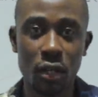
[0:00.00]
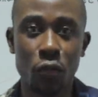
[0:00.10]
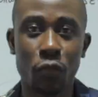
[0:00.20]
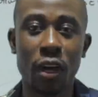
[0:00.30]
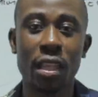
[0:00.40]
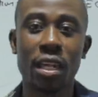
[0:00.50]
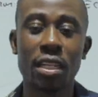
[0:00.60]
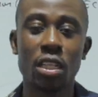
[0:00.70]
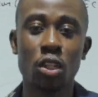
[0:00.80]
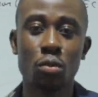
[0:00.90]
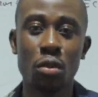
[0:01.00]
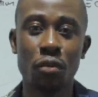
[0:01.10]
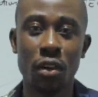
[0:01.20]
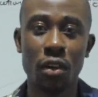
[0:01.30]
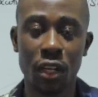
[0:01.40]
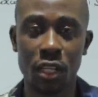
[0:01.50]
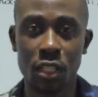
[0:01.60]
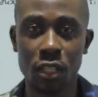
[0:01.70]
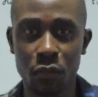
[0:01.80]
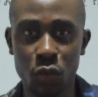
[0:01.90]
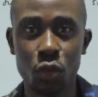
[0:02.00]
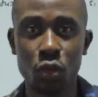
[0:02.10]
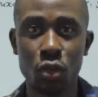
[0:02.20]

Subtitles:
you'll find that it will be very easy for you.